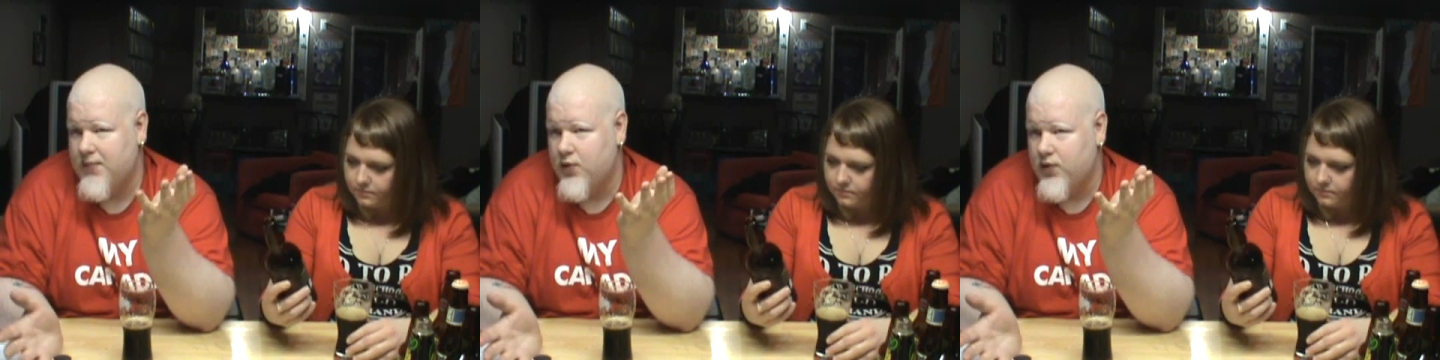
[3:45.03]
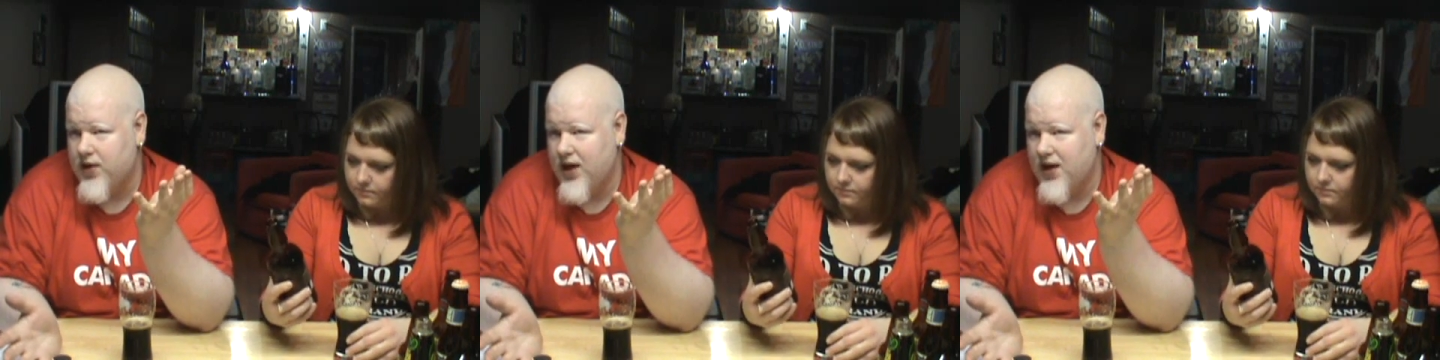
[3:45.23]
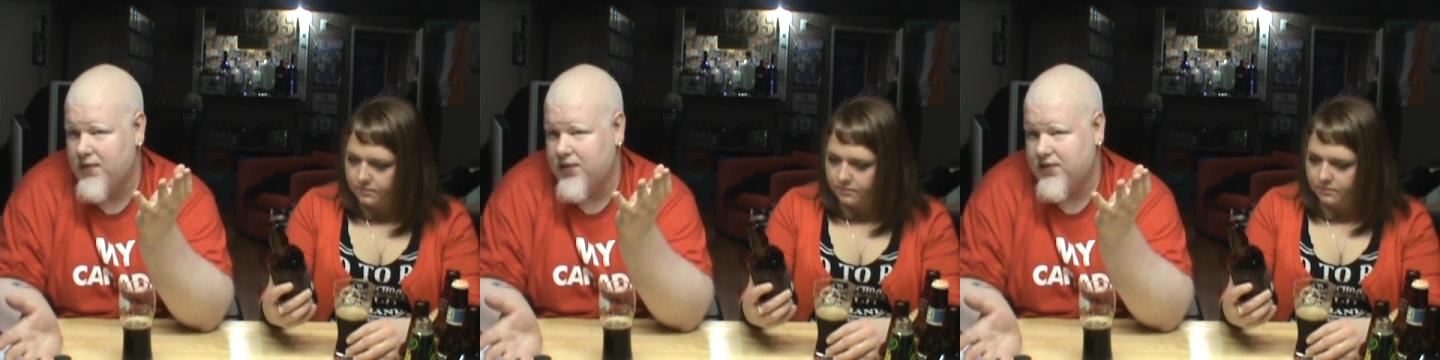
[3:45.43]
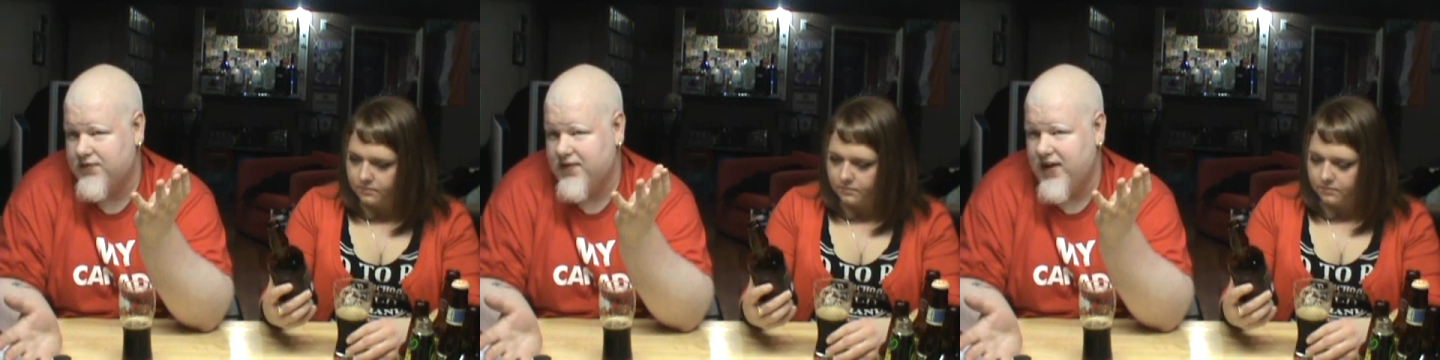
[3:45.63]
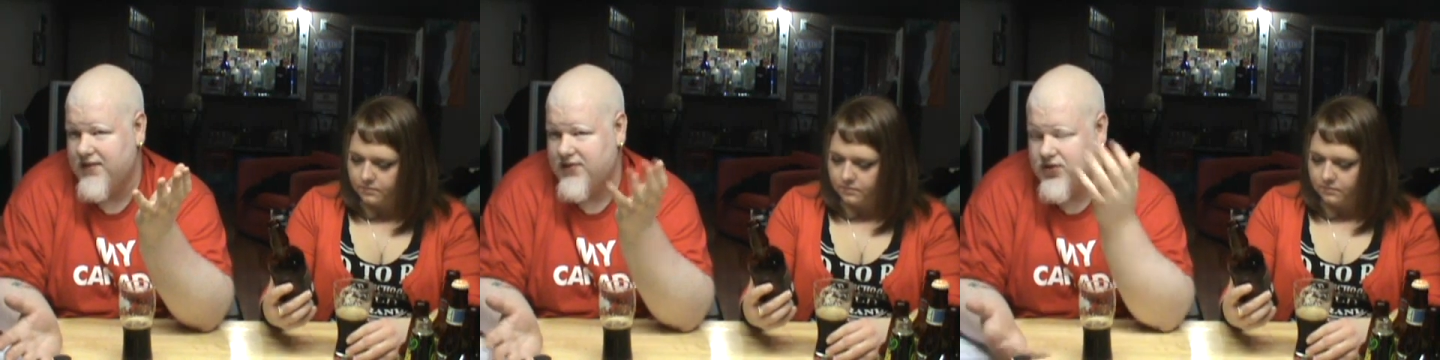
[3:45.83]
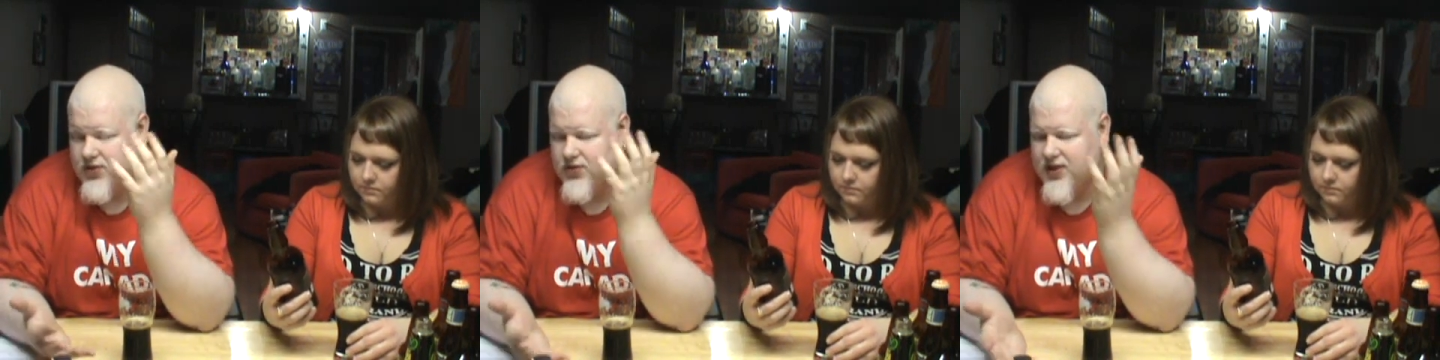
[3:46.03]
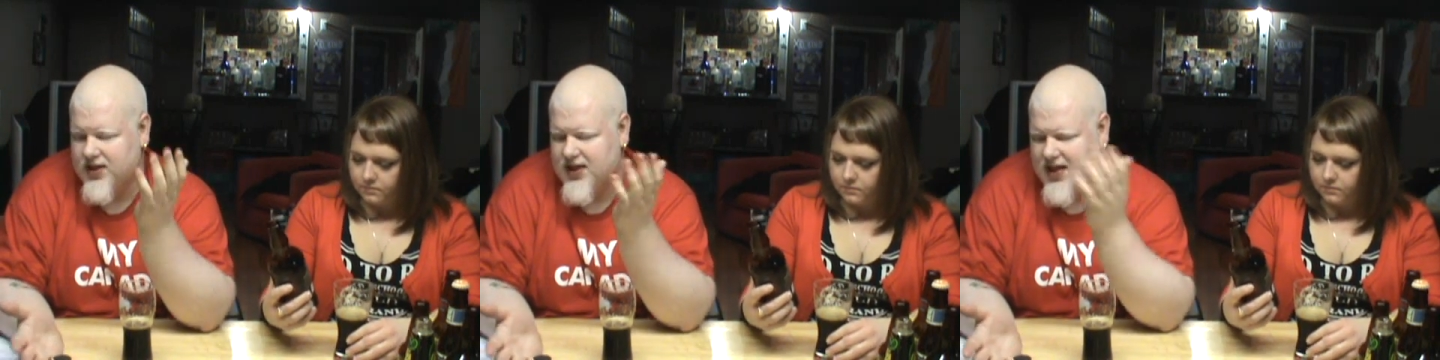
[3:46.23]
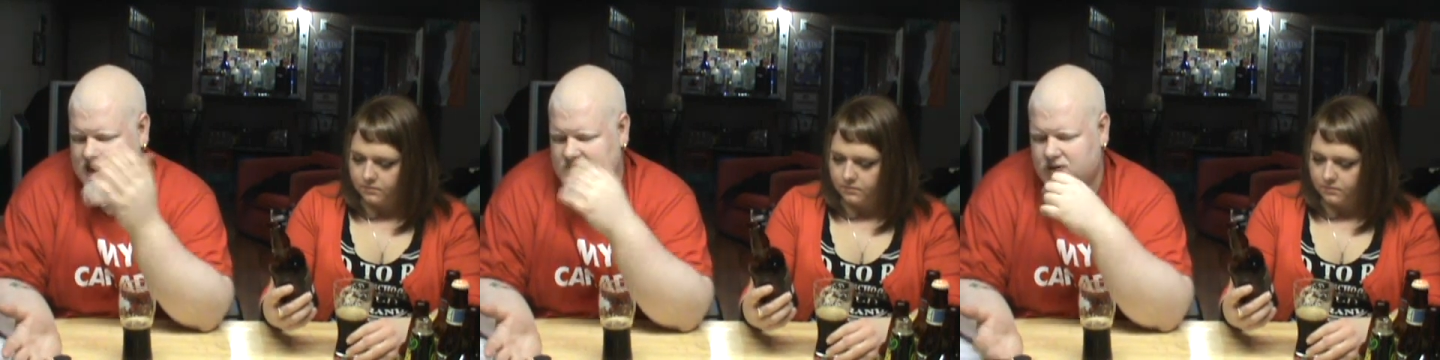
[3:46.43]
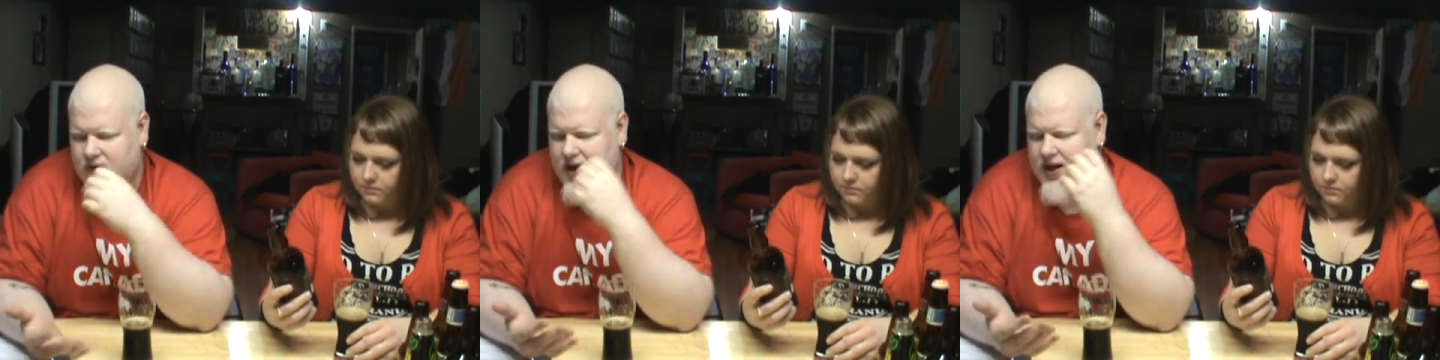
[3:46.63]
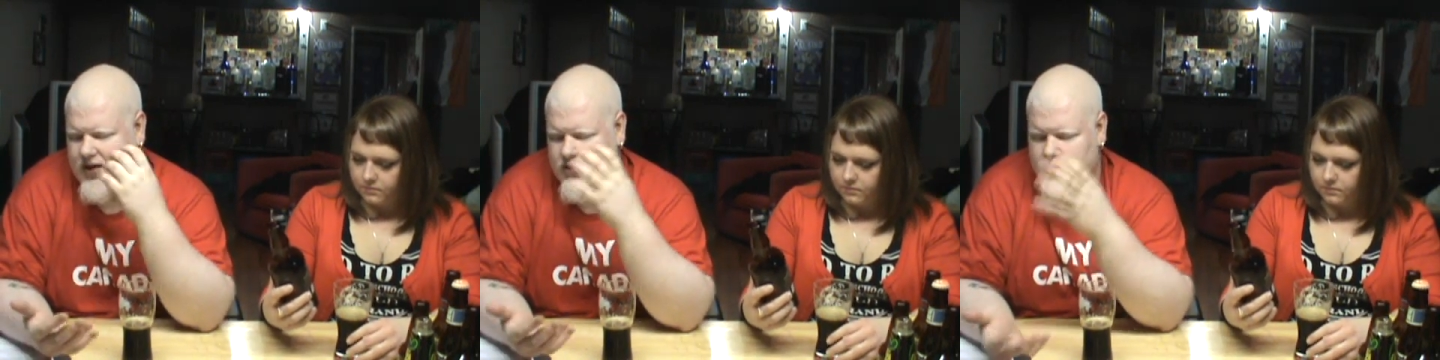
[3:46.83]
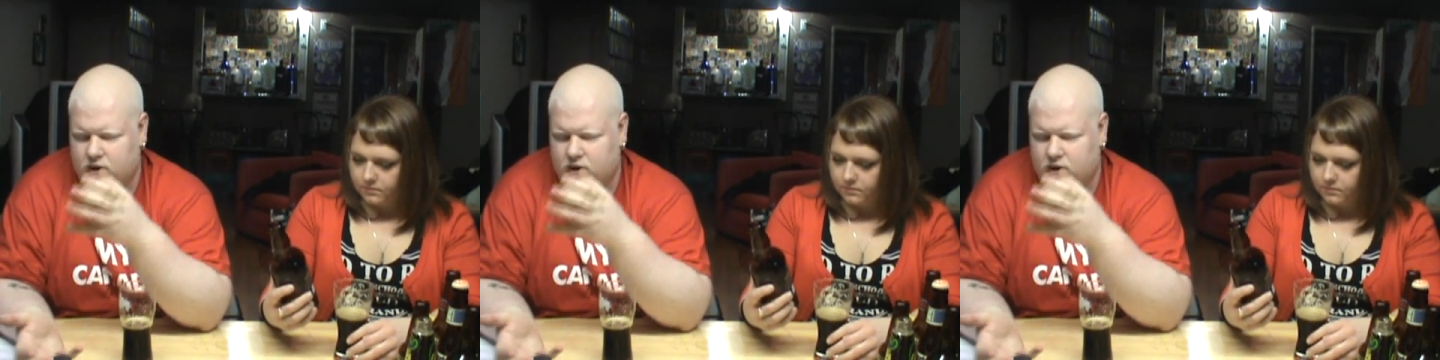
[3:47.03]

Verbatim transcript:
Speaker 1: I'm yeah. okay with a five two. It tastes great. It